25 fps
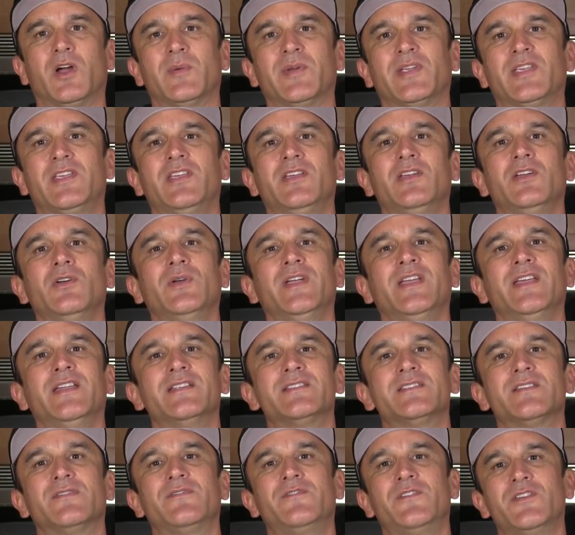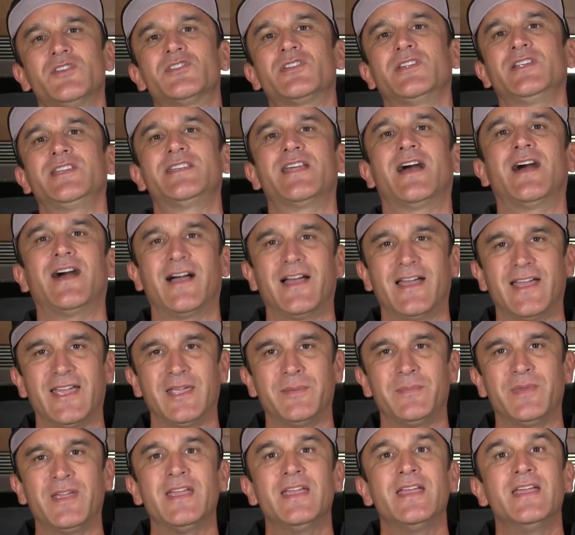Barbecue. It is officially
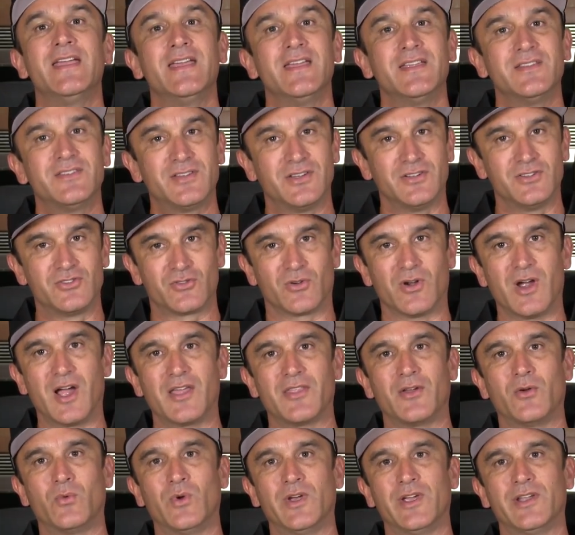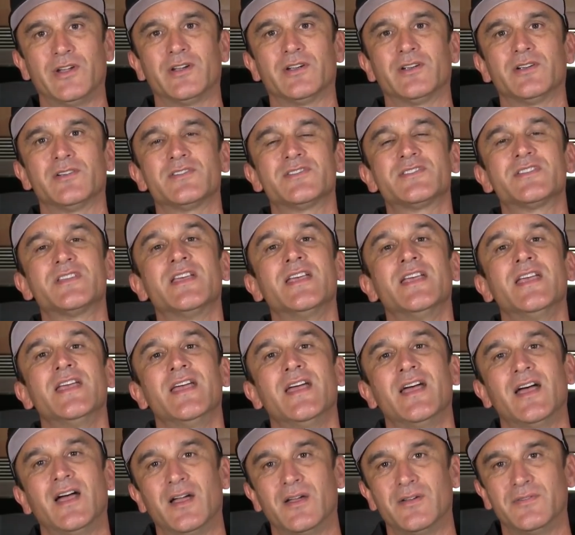time to draw the winners
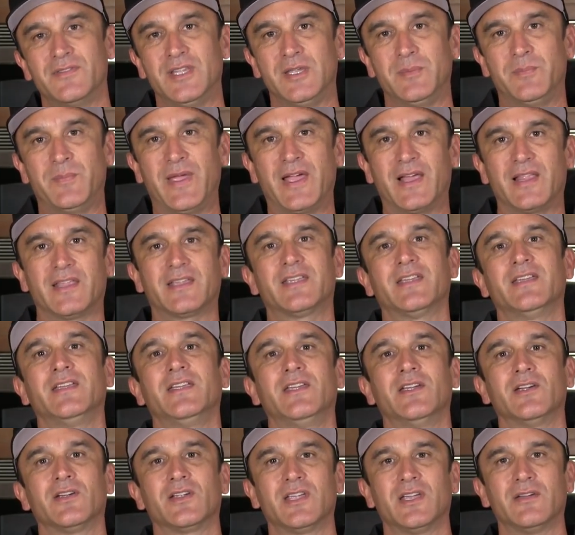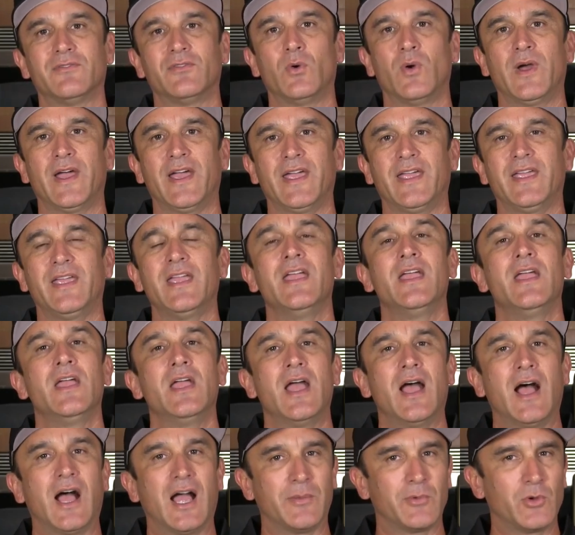of the Pelican Gear giveaway.
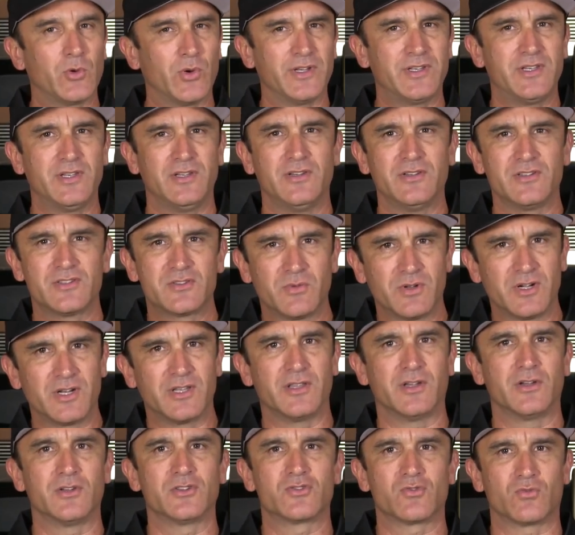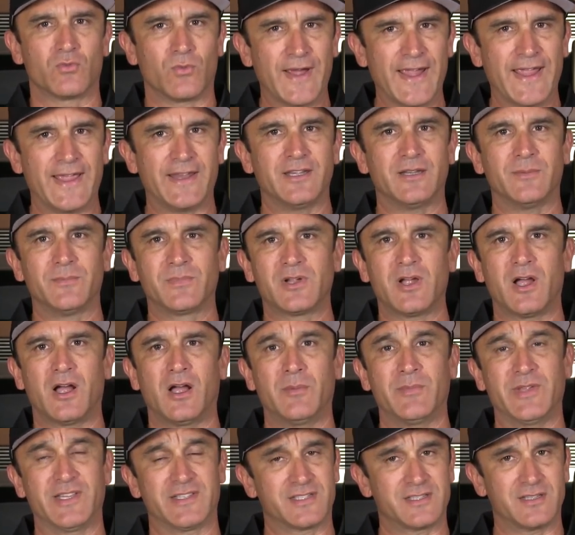I'm going to use one of those random
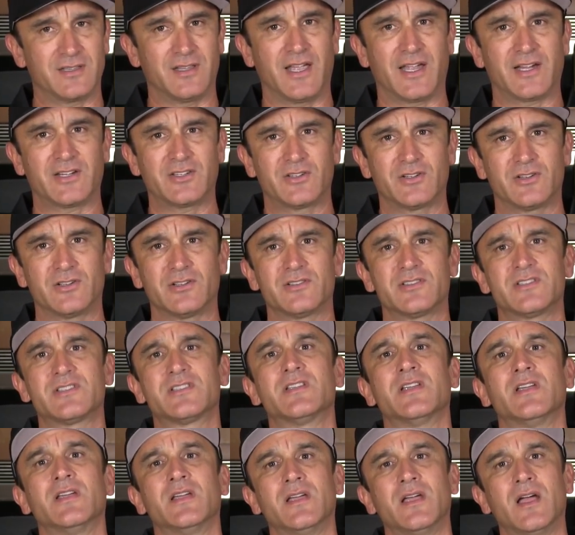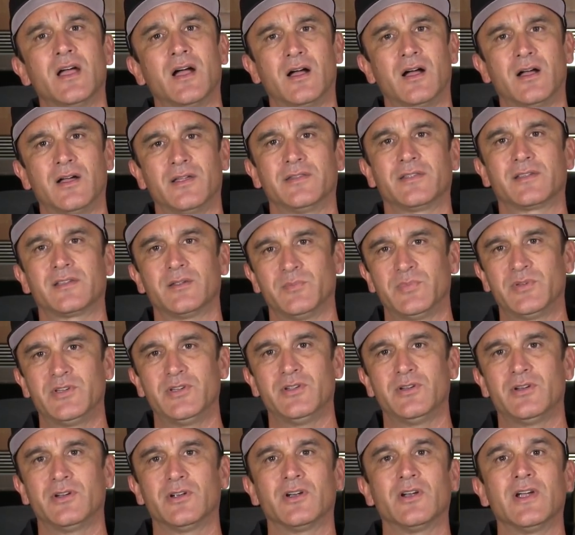comment selectors on the
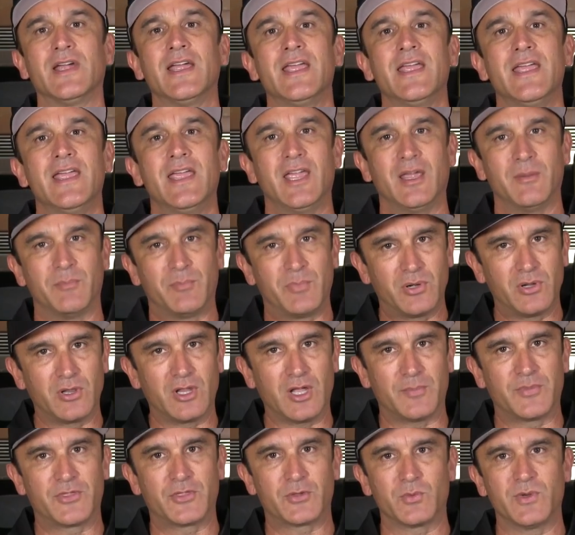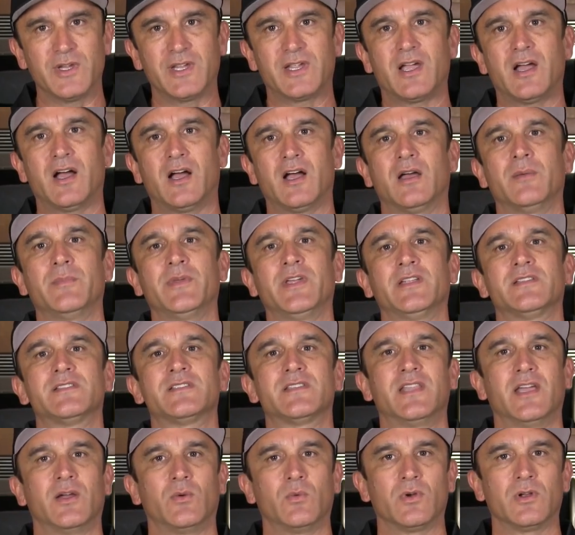computer and pull up three
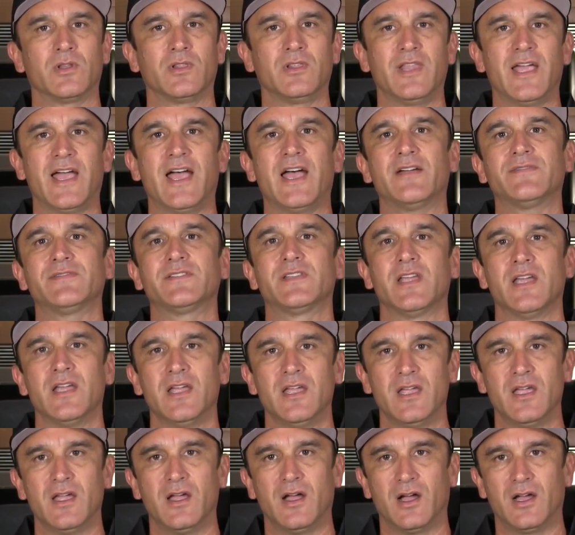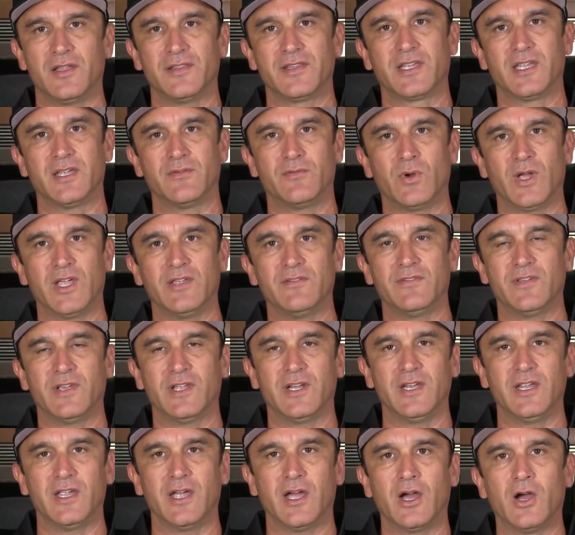comments that were left on the giveaway
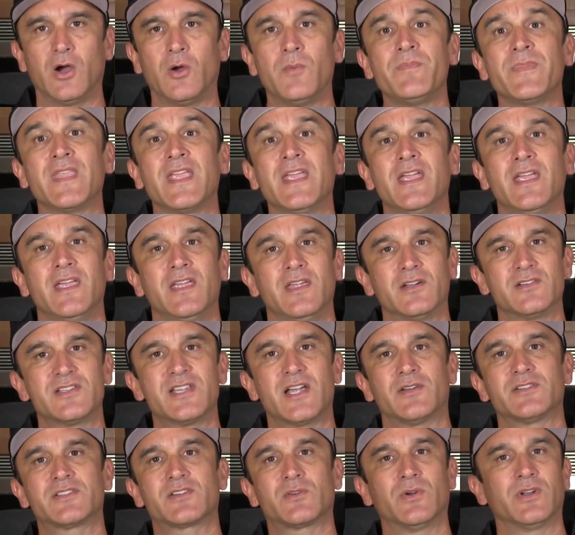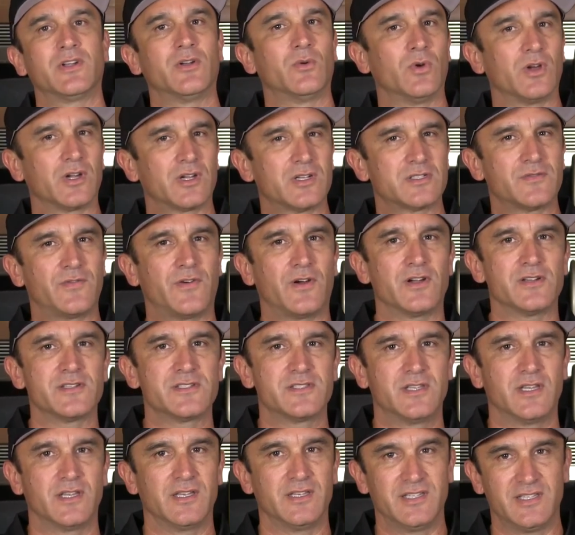video. Here's how it's going to work as far
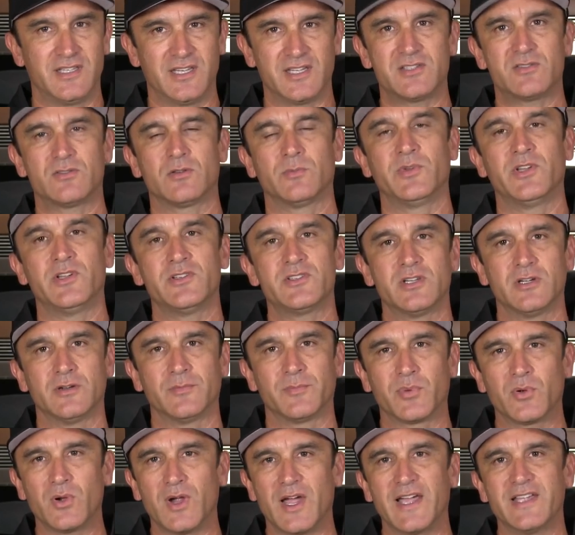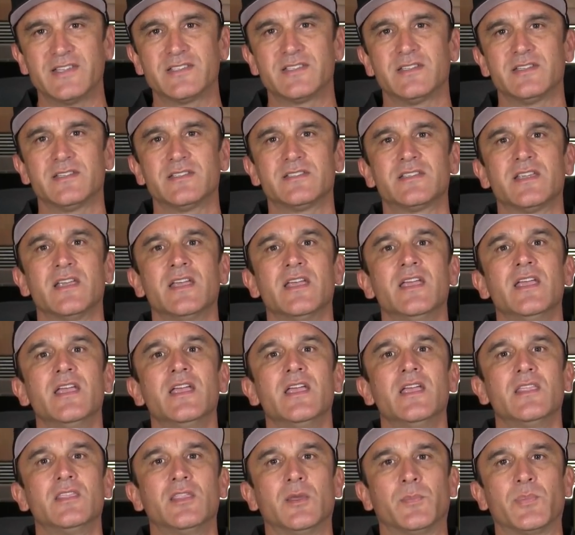as the distribution of prizes.
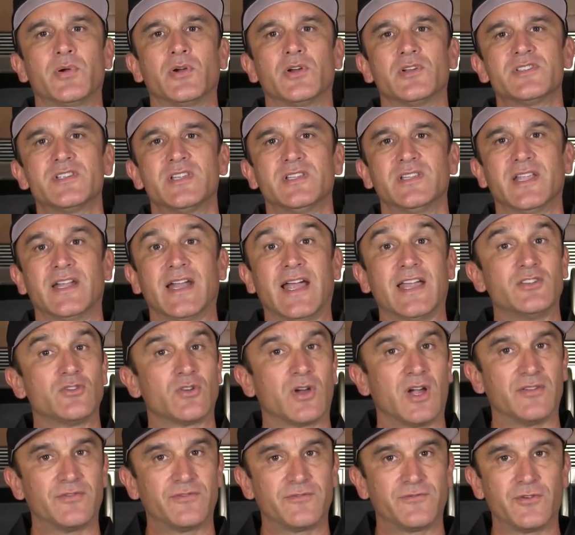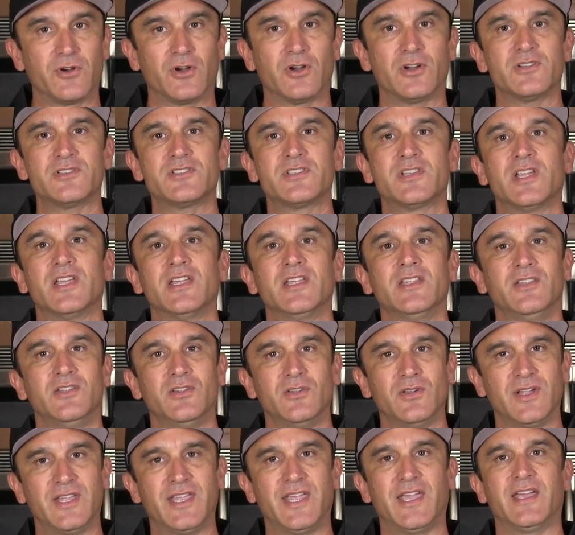The person that I draw first,
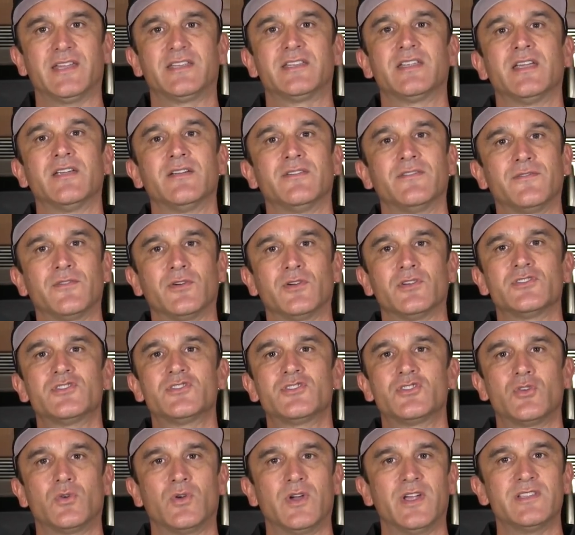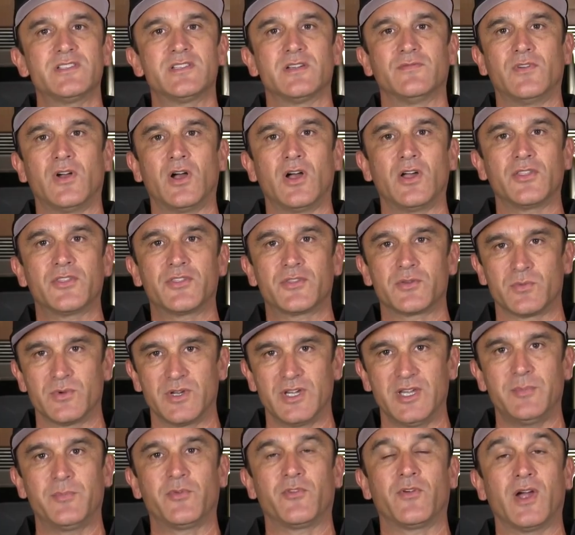you get first choice of all
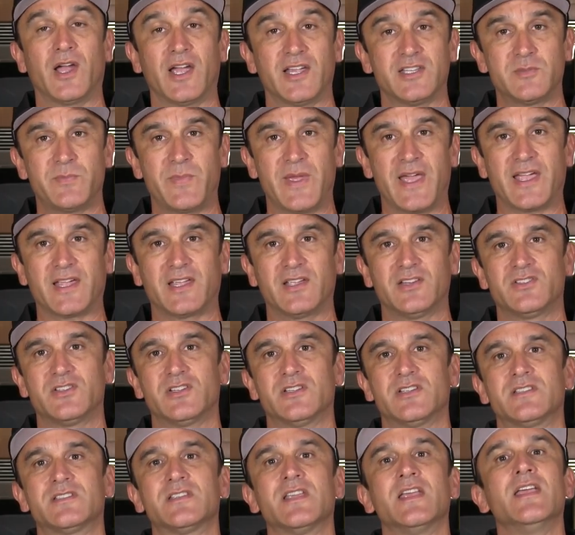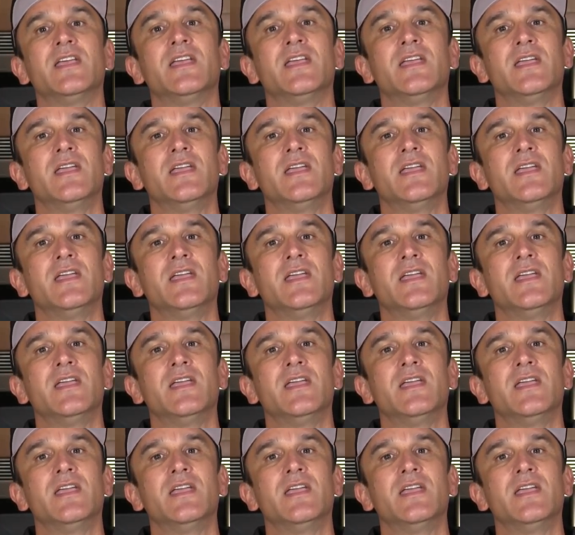three prize packages.